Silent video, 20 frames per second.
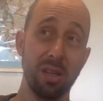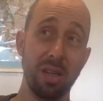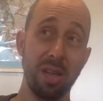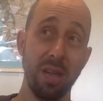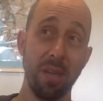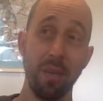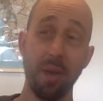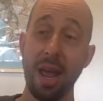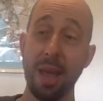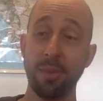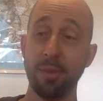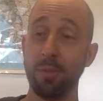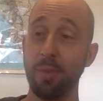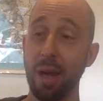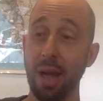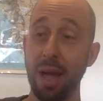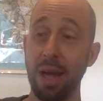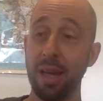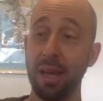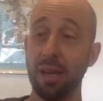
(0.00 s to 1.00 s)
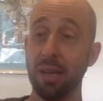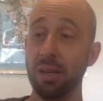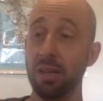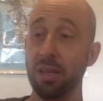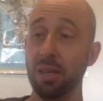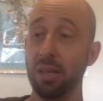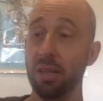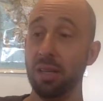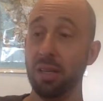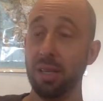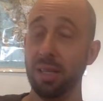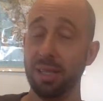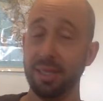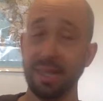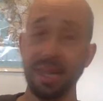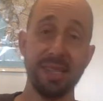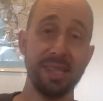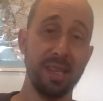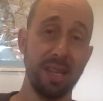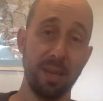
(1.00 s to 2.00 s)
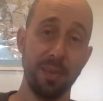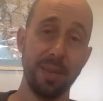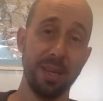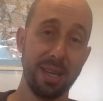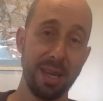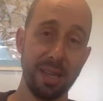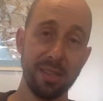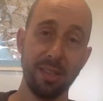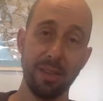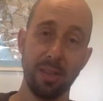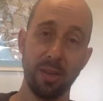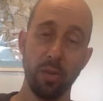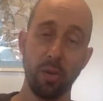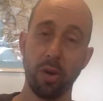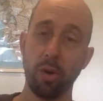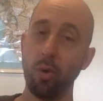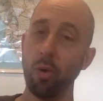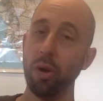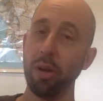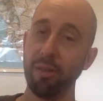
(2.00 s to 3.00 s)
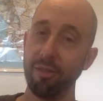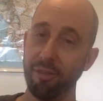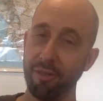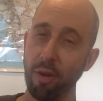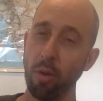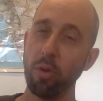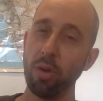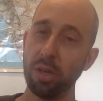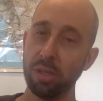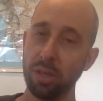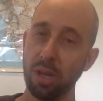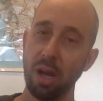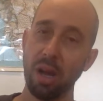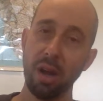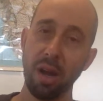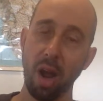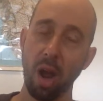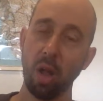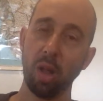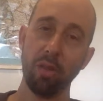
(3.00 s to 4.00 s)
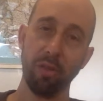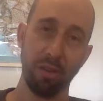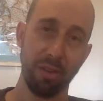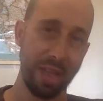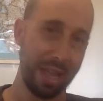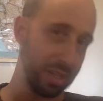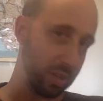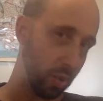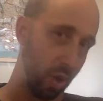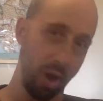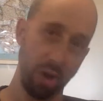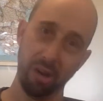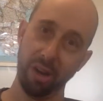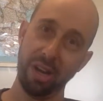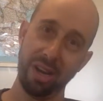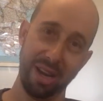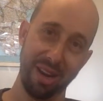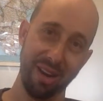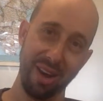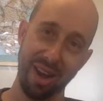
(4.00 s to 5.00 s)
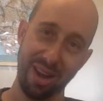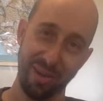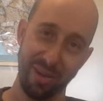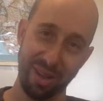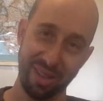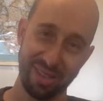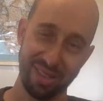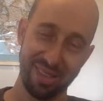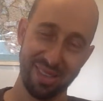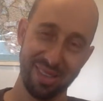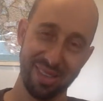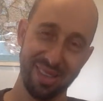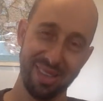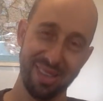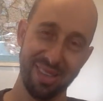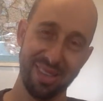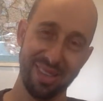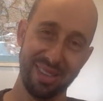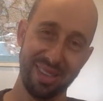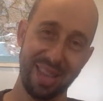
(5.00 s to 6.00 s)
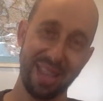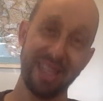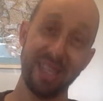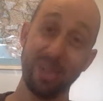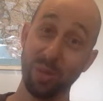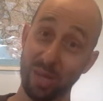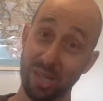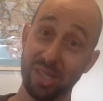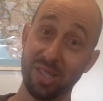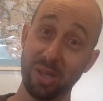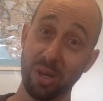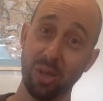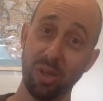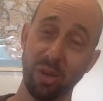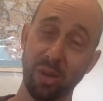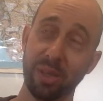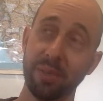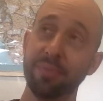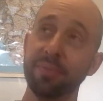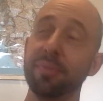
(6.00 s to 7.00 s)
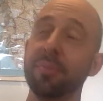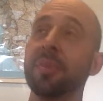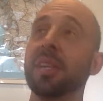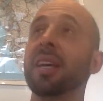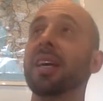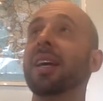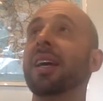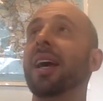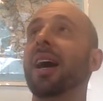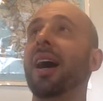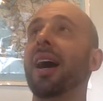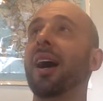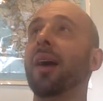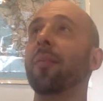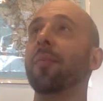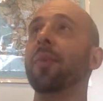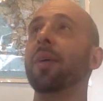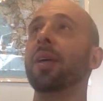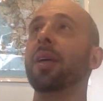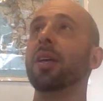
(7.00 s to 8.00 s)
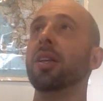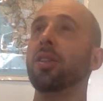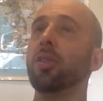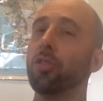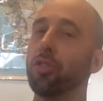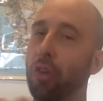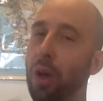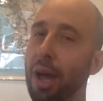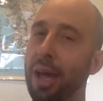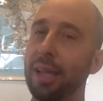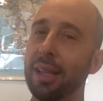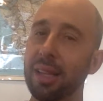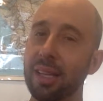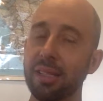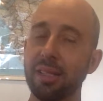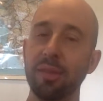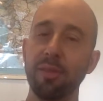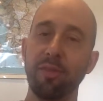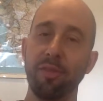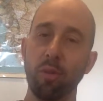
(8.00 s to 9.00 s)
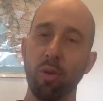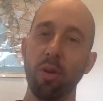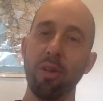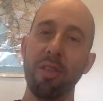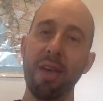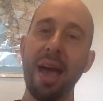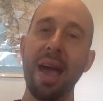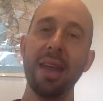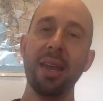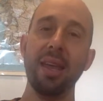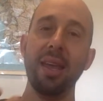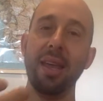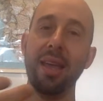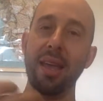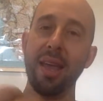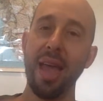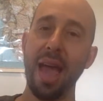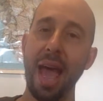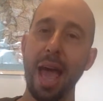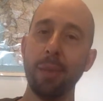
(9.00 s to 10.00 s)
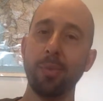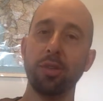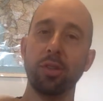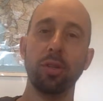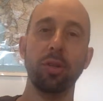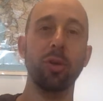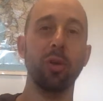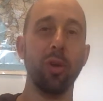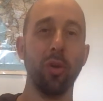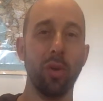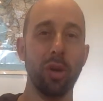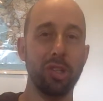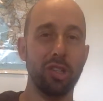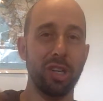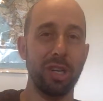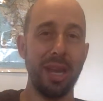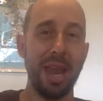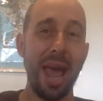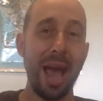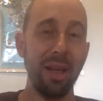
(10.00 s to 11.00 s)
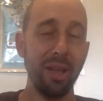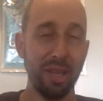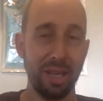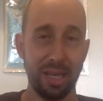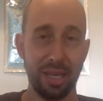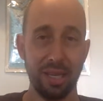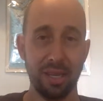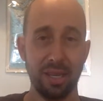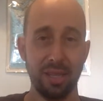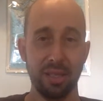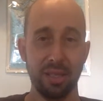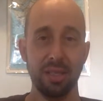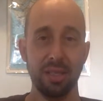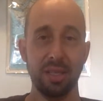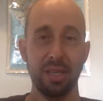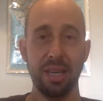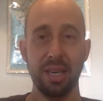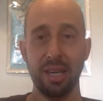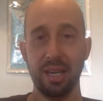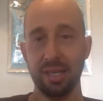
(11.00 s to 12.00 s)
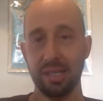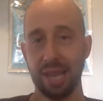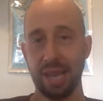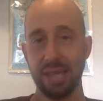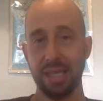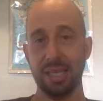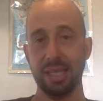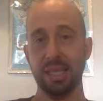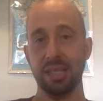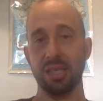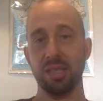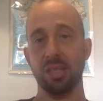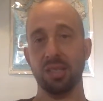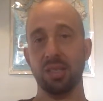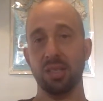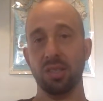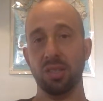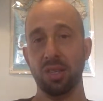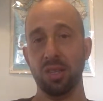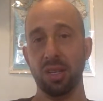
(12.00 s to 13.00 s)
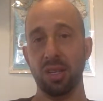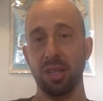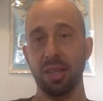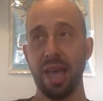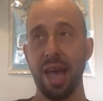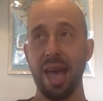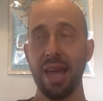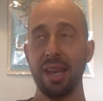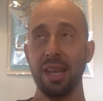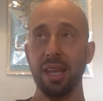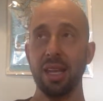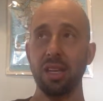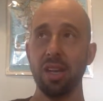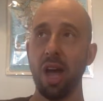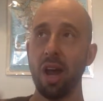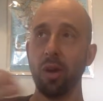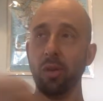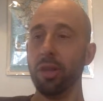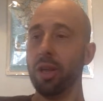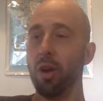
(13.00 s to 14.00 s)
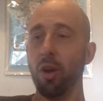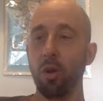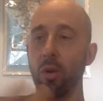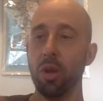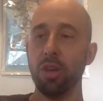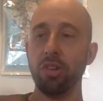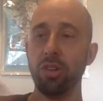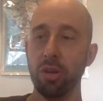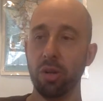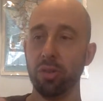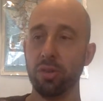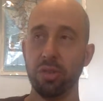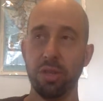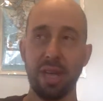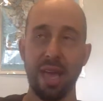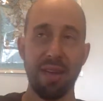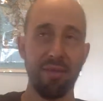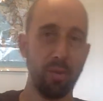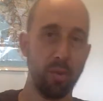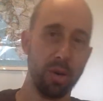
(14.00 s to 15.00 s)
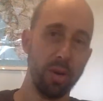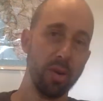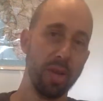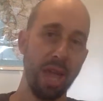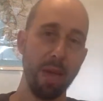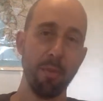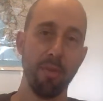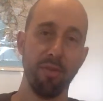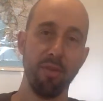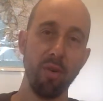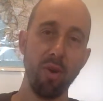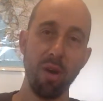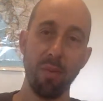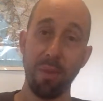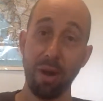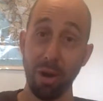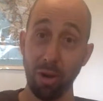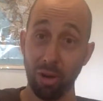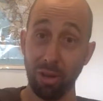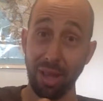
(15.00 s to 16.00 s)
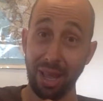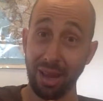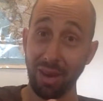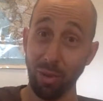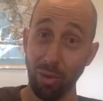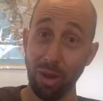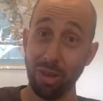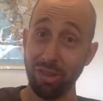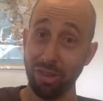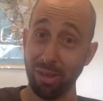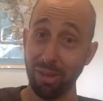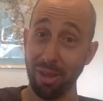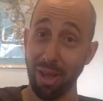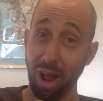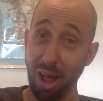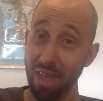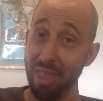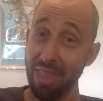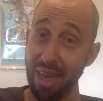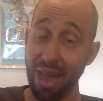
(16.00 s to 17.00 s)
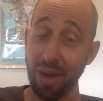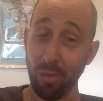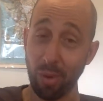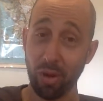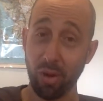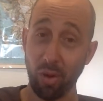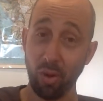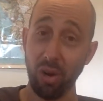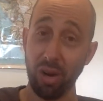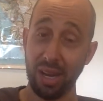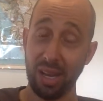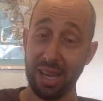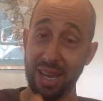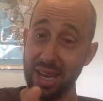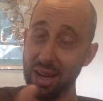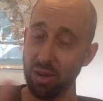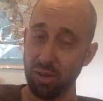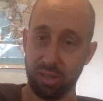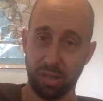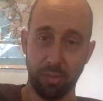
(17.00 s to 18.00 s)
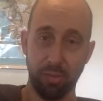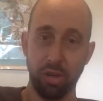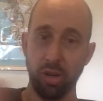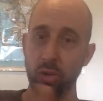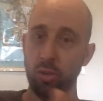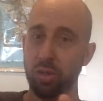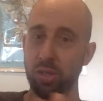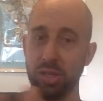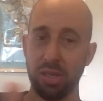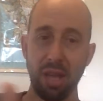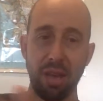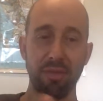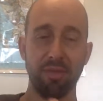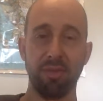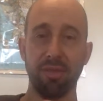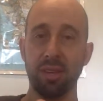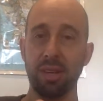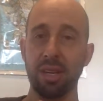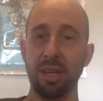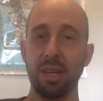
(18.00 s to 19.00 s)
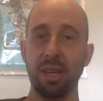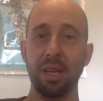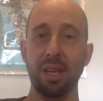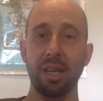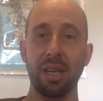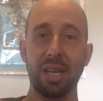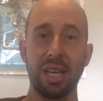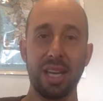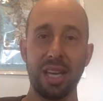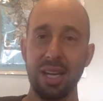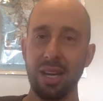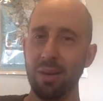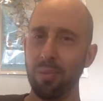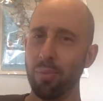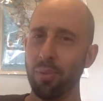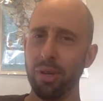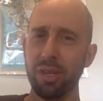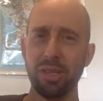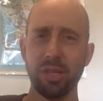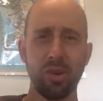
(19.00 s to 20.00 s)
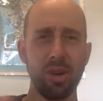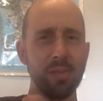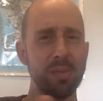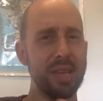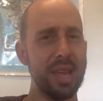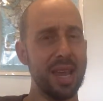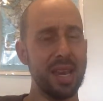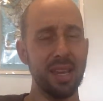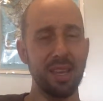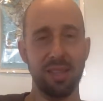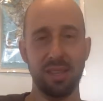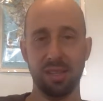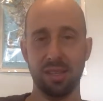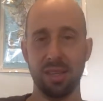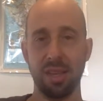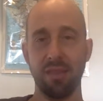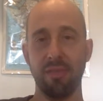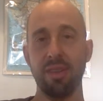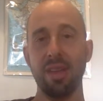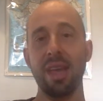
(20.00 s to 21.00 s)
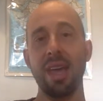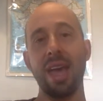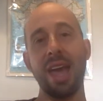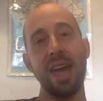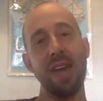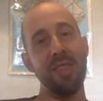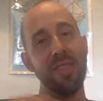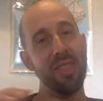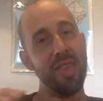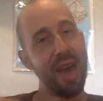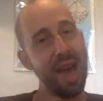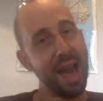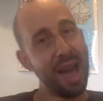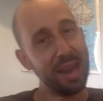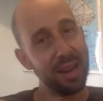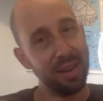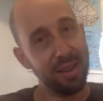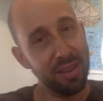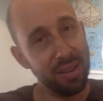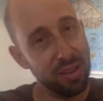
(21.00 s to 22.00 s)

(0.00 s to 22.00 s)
and perhaps by necessity because of the recording, focus on Oliver. That's all you're going to hear anyways, at least when he's soloing. Try and listen for that absolute originality in his ideas that not only are original to everyone who came before him, but are like original on that recording. Here's some new stuff. He didn't prescript any of this stuff. And that